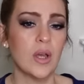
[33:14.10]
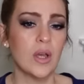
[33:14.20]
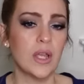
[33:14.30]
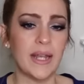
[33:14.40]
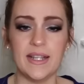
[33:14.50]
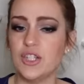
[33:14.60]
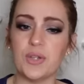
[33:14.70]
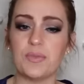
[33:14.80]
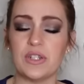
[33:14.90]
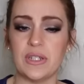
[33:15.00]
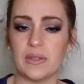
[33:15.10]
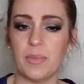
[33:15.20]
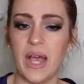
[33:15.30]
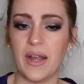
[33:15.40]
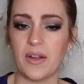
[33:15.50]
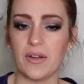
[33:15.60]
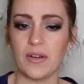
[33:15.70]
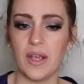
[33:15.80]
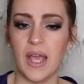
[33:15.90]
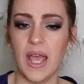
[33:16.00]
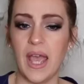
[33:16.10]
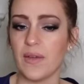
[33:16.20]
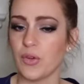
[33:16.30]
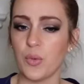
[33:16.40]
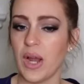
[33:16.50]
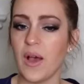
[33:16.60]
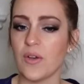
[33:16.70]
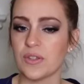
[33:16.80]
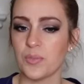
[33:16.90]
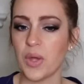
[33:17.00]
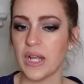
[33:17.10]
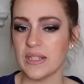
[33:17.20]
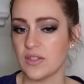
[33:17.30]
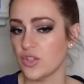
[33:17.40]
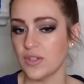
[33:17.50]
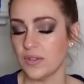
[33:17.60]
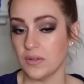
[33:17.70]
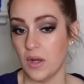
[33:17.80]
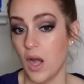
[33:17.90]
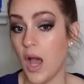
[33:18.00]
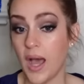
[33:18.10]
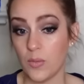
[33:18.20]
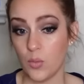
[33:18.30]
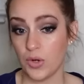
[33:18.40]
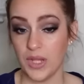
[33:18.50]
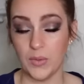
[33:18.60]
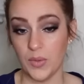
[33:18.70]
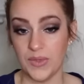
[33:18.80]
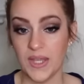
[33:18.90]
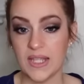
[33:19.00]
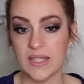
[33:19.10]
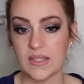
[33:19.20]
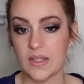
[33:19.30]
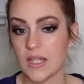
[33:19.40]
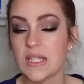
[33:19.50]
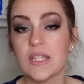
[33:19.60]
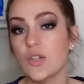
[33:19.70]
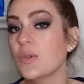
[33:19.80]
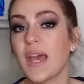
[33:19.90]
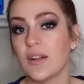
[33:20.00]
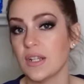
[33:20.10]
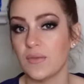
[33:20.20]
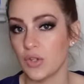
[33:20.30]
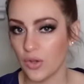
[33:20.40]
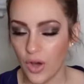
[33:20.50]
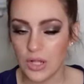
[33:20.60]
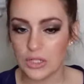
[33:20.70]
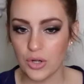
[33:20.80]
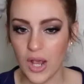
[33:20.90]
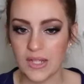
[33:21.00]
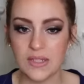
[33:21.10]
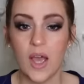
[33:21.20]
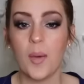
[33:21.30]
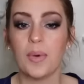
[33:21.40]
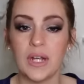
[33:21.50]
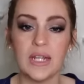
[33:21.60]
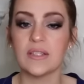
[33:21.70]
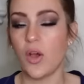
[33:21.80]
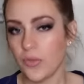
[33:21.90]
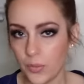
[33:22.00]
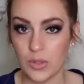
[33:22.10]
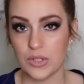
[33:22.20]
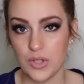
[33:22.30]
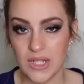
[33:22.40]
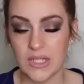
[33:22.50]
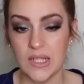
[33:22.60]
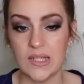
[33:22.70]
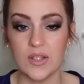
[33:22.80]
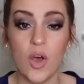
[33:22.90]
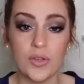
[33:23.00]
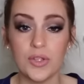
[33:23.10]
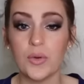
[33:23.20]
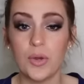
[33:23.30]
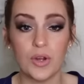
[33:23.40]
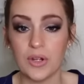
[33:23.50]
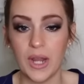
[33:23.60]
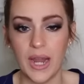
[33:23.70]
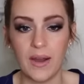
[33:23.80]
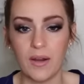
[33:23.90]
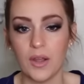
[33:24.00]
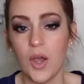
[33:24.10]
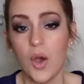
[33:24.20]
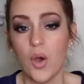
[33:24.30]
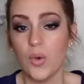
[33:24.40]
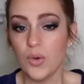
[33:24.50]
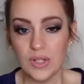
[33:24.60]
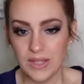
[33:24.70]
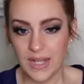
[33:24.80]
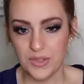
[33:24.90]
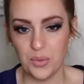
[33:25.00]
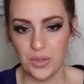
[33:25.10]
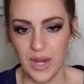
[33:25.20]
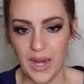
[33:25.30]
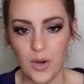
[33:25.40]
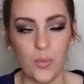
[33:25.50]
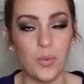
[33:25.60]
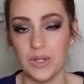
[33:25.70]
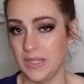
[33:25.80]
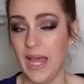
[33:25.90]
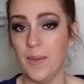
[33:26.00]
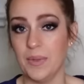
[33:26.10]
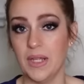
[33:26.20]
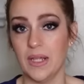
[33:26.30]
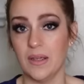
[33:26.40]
and Egyptian inspired everywhere else, but it's just not working with this. This you cannot even call a dress, but it is on the worst dress list. Also, her hair who did that to her hair? What is happening?